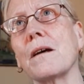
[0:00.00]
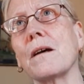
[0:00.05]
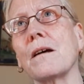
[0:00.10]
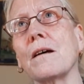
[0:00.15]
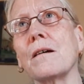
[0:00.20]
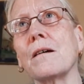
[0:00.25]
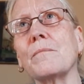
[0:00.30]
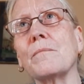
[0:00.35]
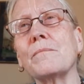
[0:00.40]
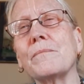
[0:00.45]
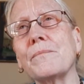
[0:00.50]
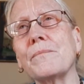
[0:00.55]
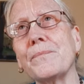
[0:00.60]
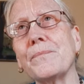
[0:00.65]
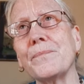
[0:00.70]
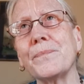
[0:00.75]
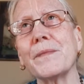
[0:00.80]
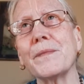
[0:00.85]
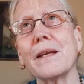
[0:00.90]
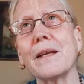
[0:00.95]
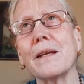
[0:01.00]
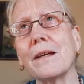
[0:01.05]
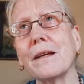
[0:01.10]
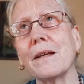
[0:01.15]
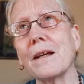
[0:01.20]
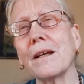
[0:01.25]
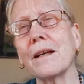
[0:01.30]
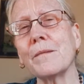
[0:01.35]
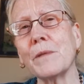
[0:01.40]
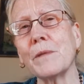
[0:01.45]

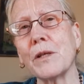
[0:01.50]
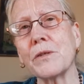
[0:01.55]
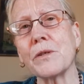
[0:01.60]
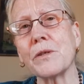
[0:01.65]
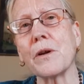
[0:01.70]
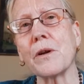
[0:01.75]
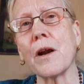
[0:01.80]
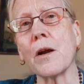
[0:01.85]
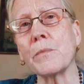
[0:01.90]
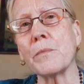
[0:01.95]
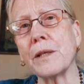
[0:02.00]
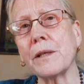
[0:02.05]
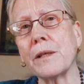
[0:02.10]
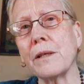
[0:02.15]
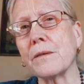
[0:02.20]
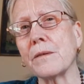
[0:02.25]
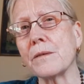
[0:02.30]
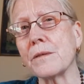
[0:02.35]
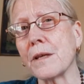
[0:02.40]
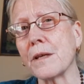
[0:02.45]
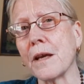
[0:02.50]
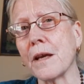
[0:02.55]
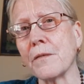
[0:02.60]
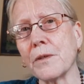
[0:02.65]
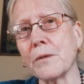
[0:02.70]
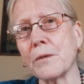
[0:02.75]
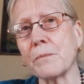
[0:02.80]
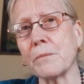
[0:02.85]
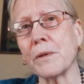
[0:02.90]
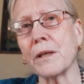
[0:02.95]
I'm not sure how many years
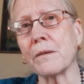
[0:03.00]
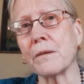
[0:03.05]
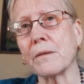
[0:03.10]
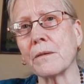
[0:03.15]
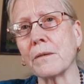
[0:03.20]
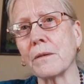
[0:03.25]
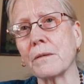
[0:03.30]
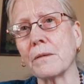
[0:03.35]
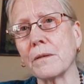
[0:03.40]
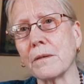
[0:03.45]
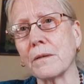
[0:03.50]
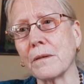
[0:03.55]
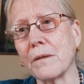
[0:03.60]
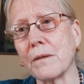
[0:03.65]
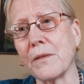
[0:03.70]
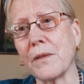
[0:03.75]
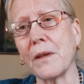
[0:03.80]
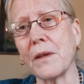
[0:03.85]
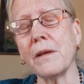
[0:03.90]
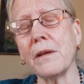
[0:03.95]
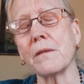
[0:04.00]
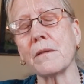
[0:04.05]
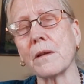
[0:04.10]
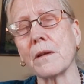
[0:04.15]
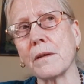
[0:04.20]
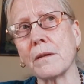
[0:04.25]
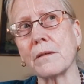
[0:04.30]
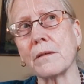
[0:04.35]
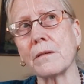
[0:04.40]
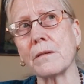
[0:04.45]
after, but I would think
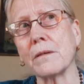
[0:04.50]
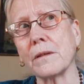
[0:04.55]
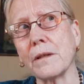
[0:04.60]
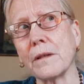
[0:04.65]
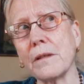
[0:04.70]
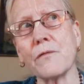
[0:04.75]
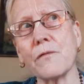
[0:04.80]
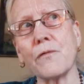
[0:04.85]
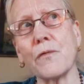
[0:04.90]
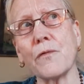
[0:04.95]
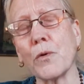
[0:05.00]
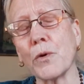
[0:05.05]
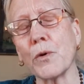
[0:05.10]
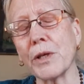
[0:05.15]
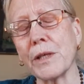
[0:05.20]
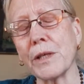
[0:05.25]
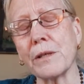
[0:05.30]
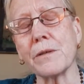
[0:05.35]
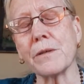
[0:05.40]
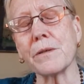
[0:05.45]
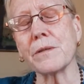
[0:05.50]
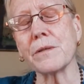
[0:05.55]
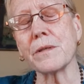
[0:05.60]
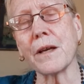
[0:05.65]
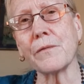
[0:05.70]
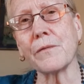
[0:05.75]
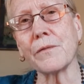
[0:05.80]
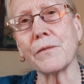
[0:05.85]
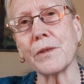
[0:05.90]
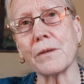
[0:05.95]
that it's at least 40 years
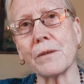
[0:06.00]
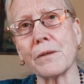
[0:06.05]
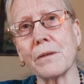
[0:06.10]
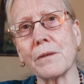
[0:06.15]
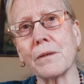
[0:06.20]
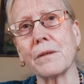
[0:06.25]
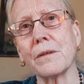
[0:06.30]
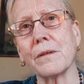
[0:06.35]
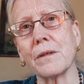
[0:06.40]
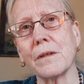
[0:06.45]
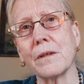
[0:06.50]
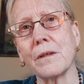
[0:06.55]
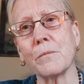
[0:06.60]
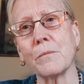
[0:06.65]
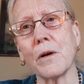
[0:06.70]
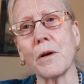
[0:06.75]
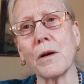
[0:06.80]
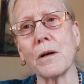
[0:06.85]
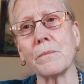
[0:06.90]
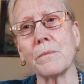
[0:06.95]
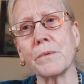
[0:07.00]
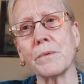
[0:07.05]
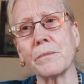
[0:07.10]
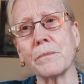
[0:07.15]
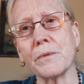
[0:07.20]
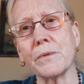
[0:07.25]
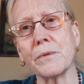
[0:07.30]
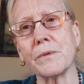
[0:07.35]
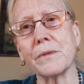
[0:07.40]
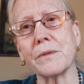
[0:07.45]
after
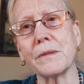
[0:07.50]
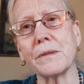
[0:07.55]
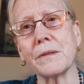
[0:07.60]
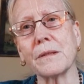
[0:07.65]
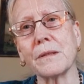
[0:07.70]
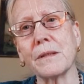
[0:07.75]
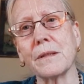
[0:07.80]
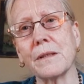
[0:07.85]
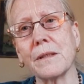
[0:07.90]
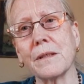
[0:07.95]
Mahaprabhu's